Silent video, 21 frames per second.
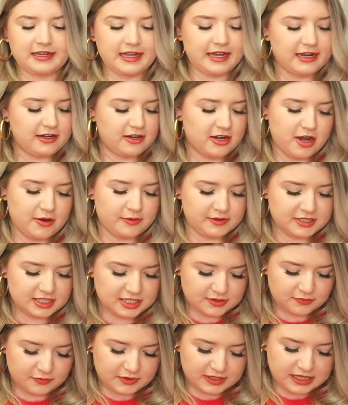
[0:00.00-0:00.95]
I don't know, it's
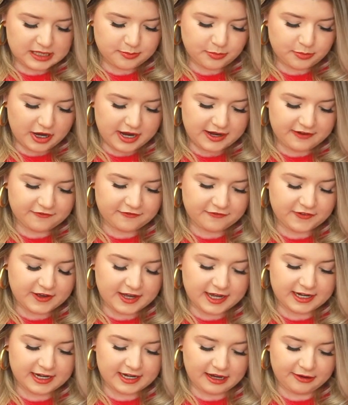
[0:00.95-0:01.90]
just really bright and
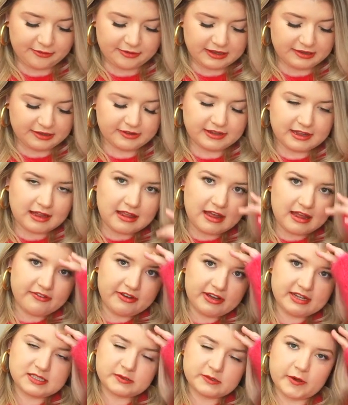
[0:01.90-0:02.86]
fun. I really really
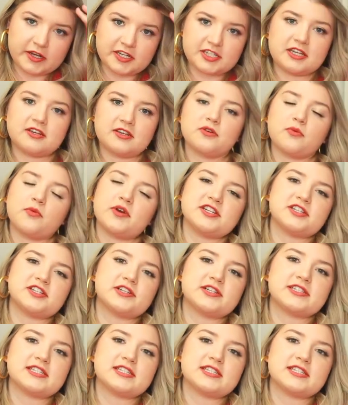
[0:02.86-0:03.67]
love it, especially in the winter.